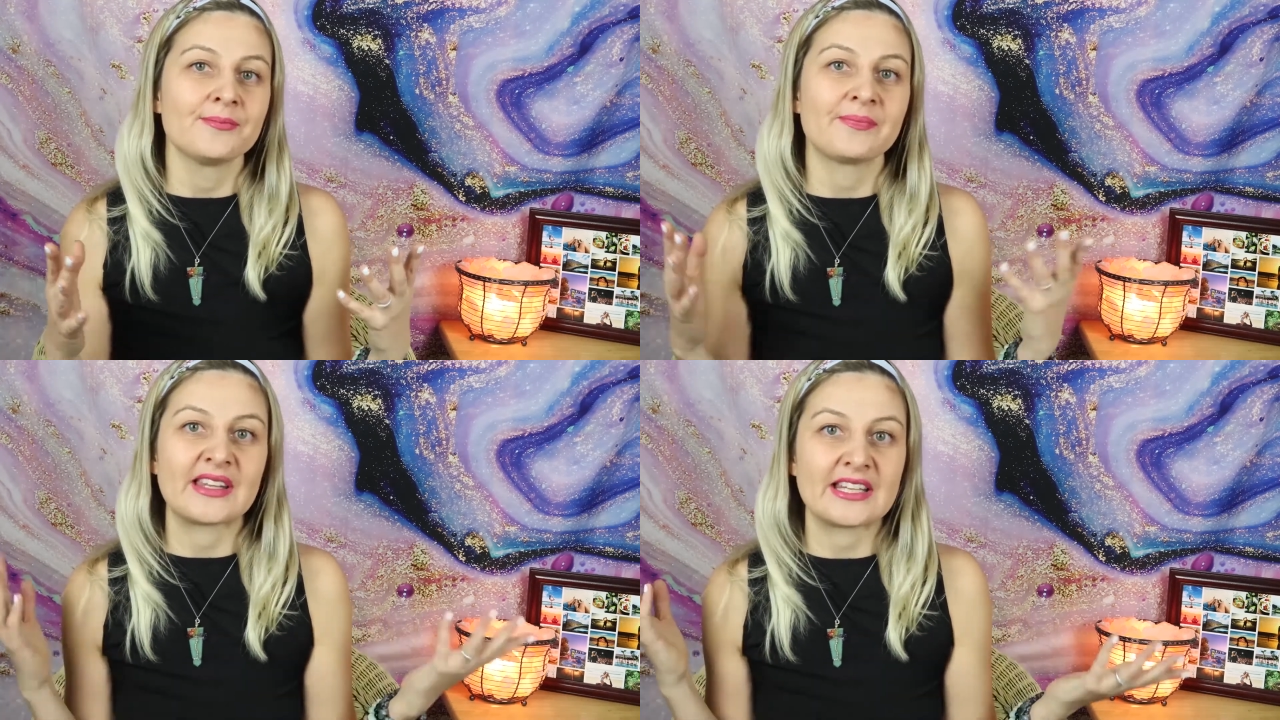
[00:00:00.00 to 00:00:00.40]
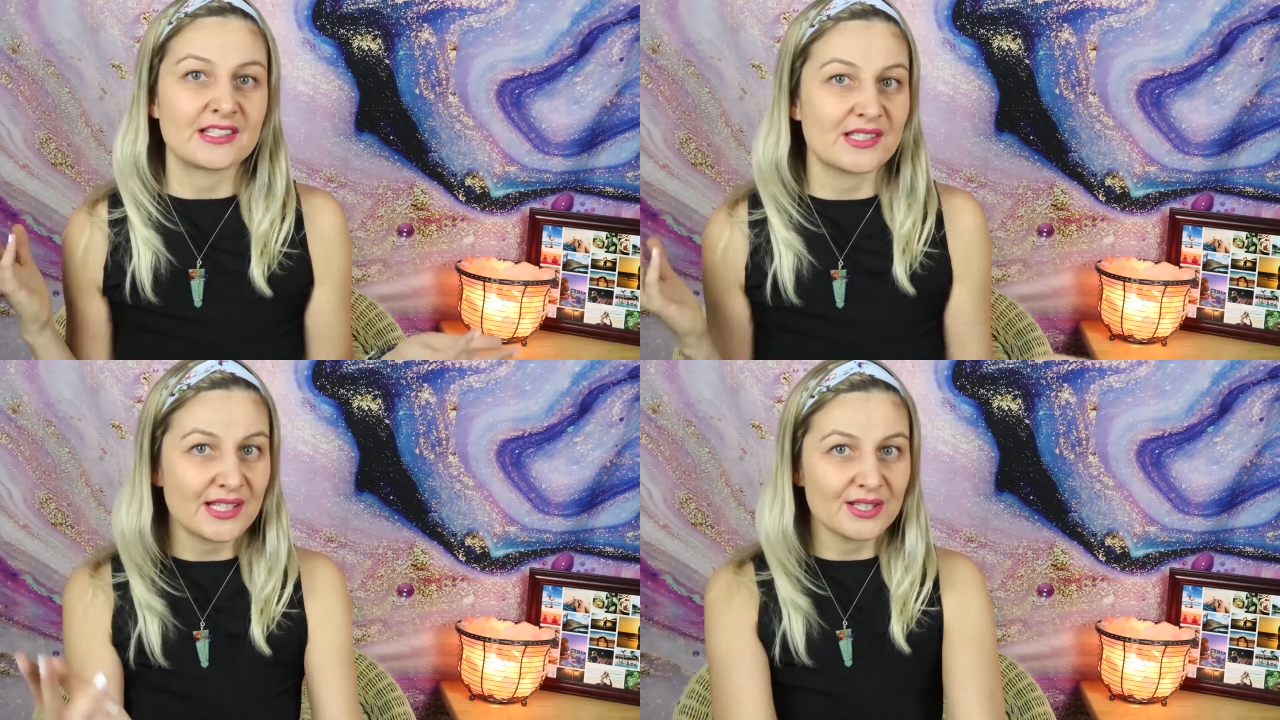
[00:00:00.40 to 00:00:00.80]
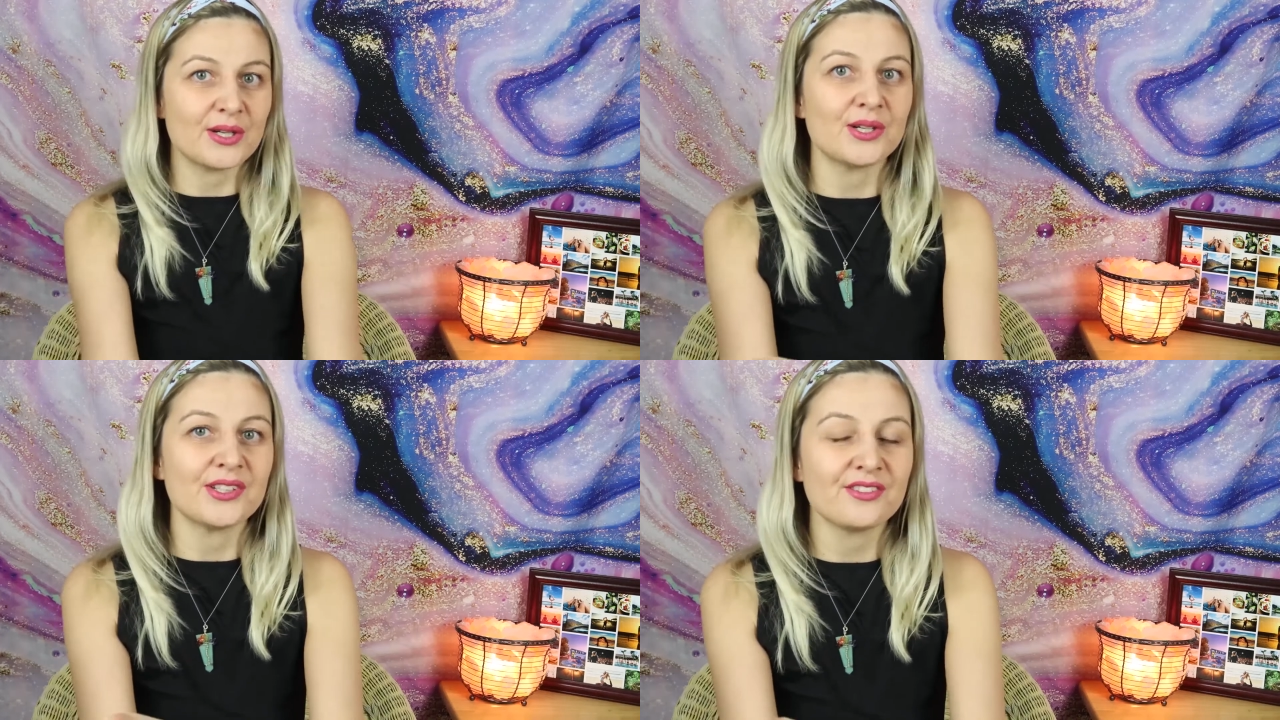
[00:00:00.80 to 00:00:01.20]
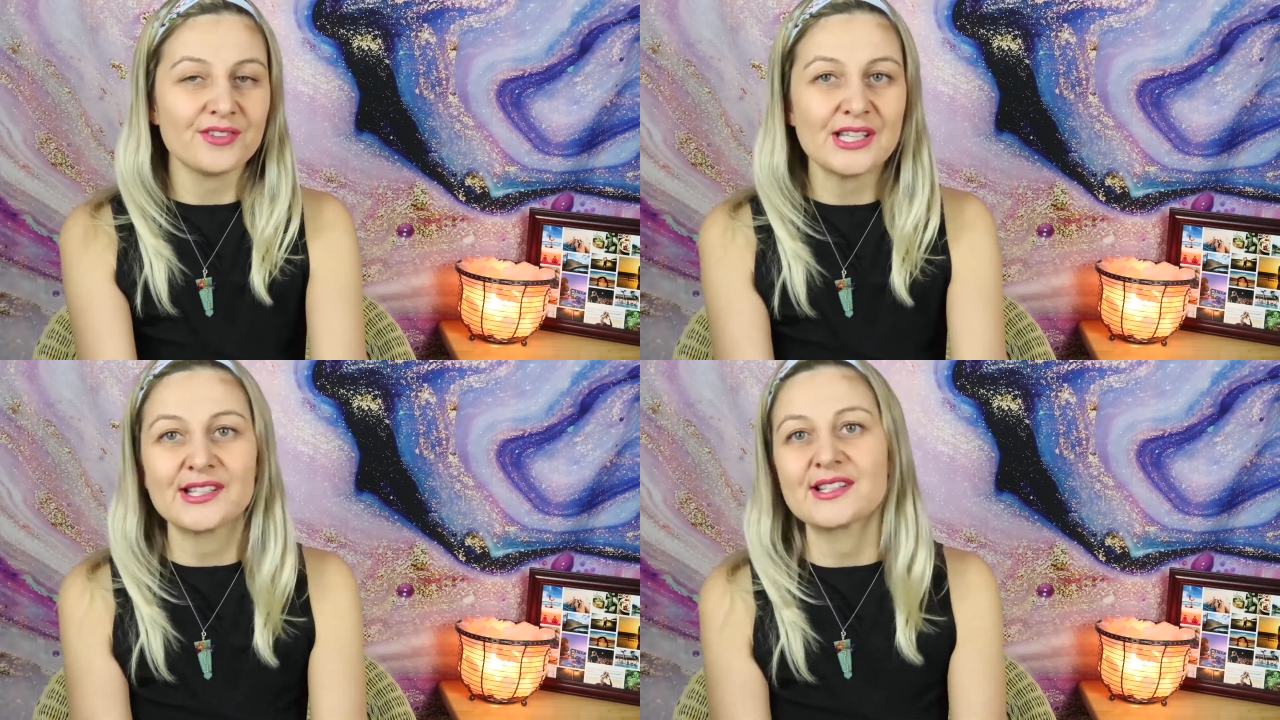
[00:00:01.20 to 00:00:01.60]
let's say, going
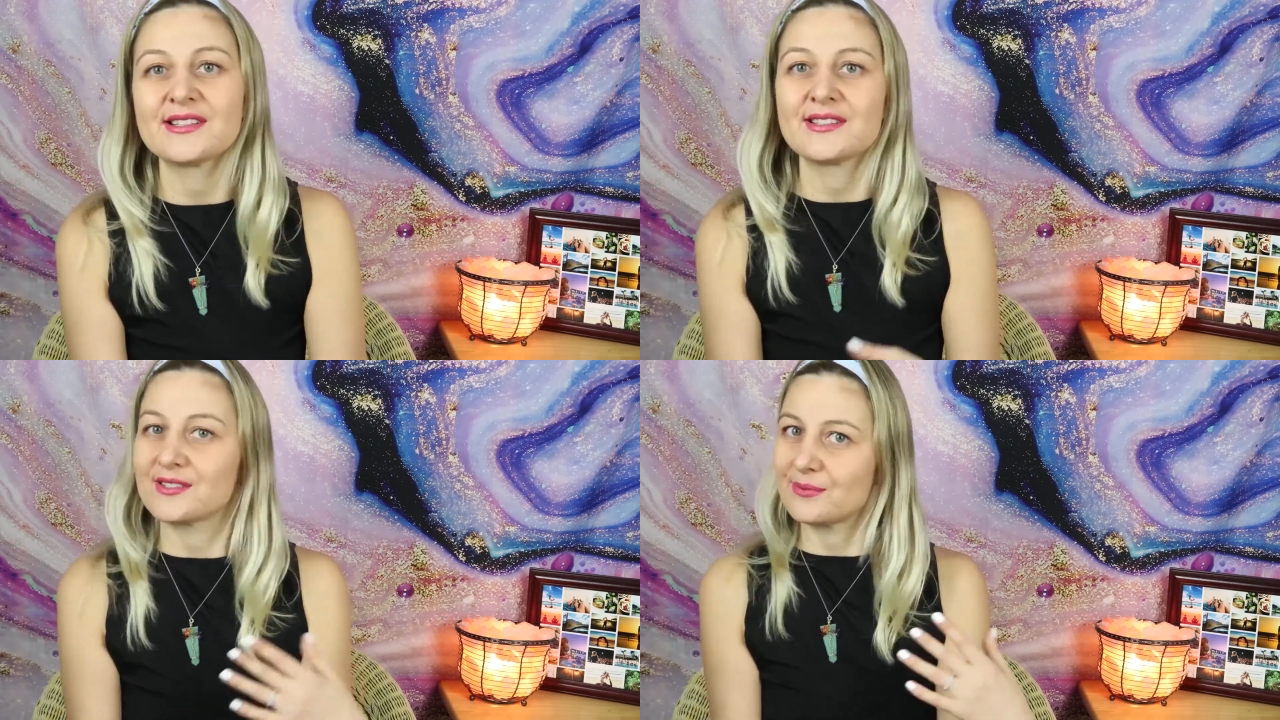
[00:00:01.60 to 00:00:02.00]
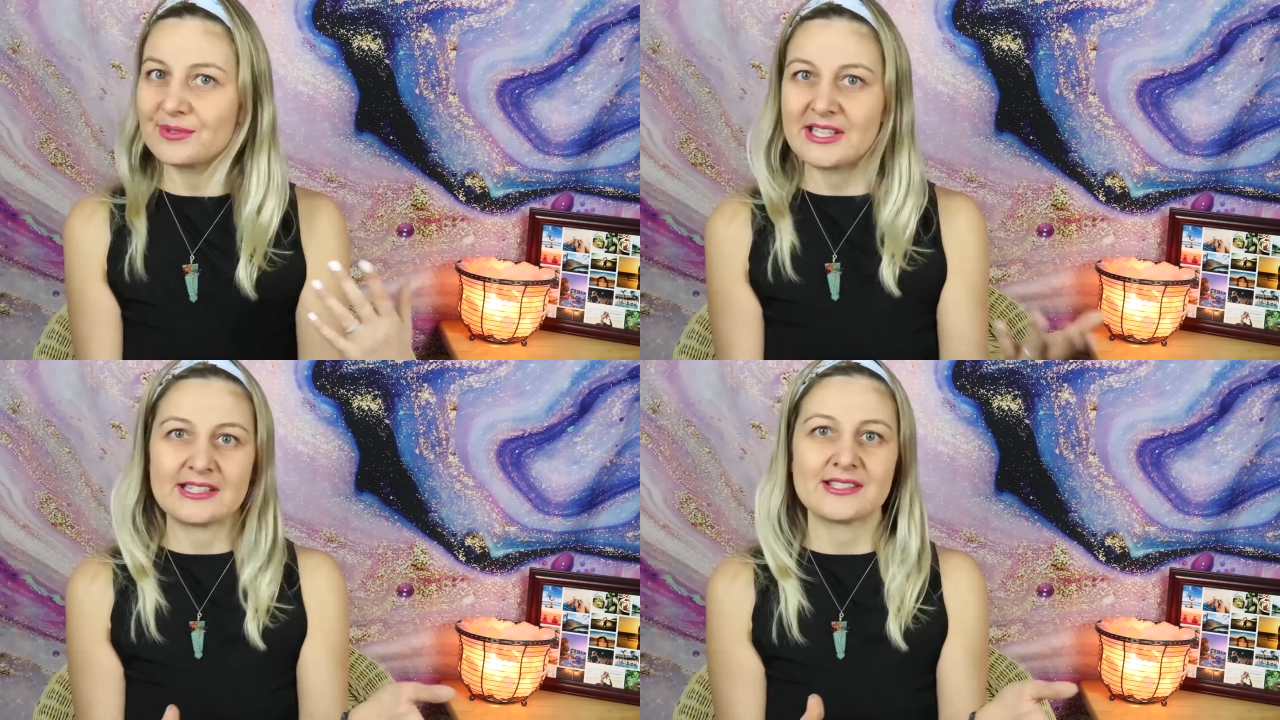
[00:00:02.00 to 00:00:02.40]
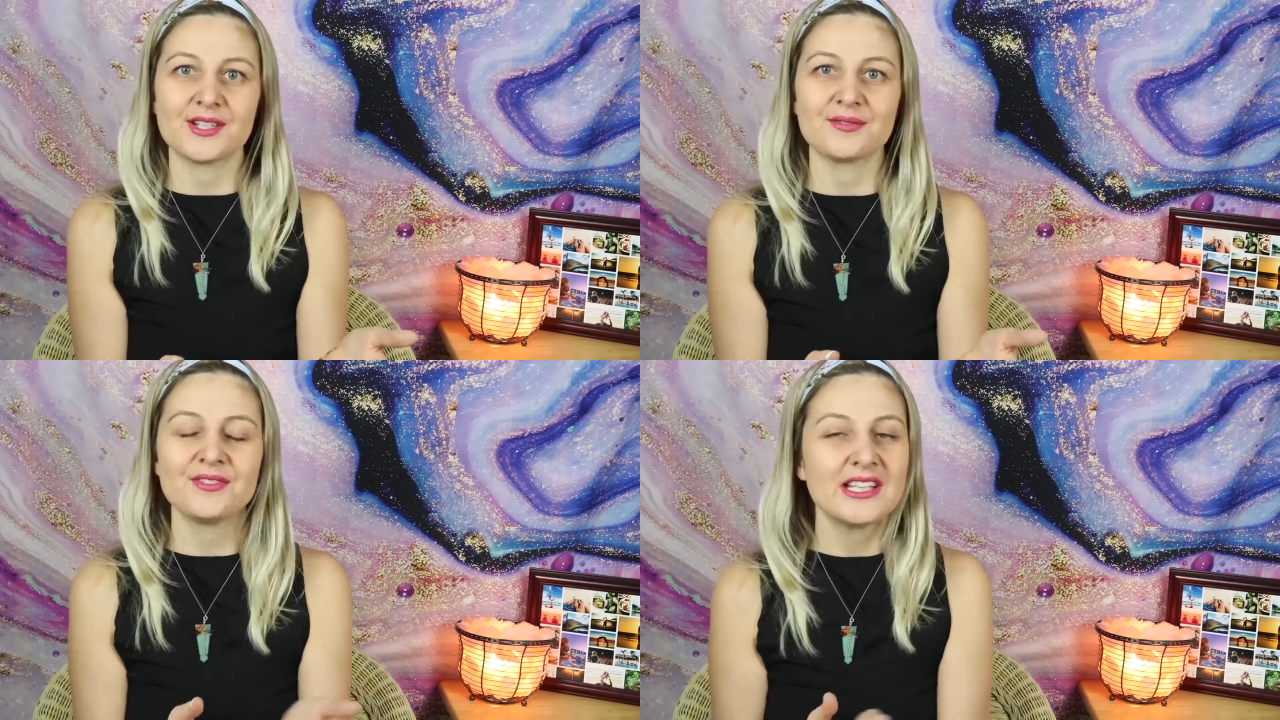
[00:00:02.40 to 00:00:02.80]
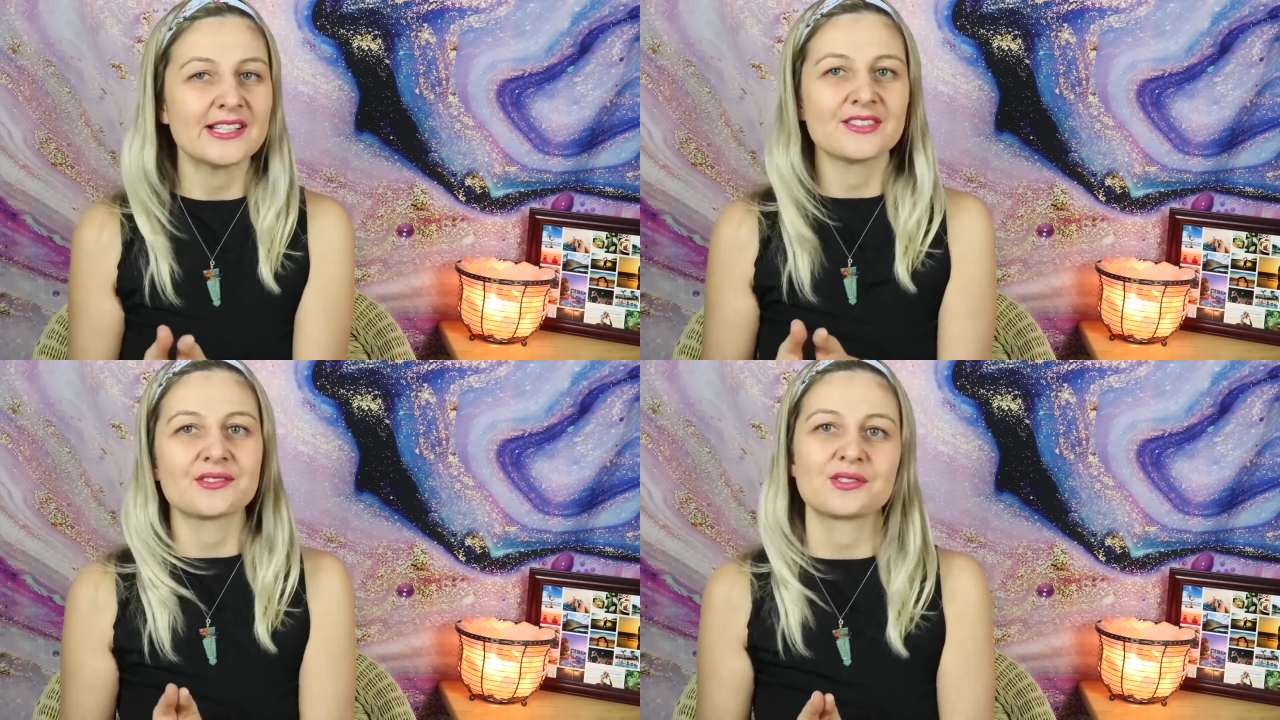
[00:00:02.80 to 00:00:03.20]
vegan, there are plenty of
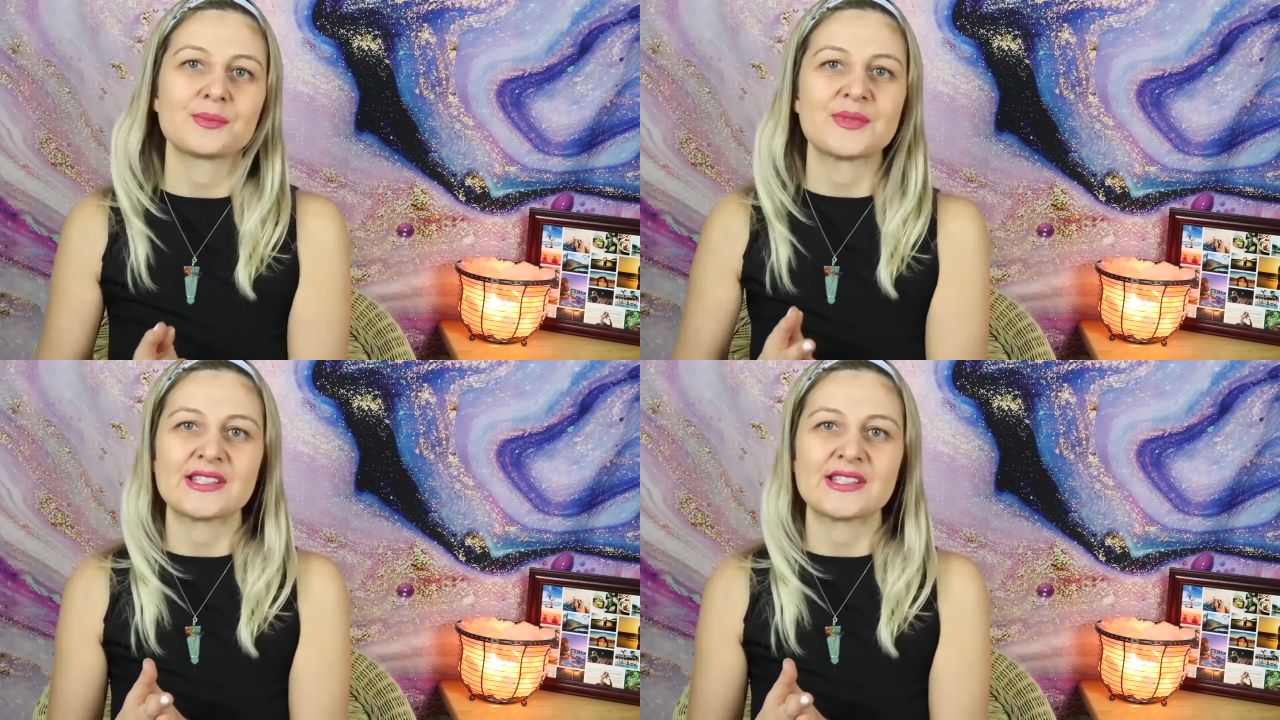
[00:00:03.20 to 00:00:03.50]
vegan groups.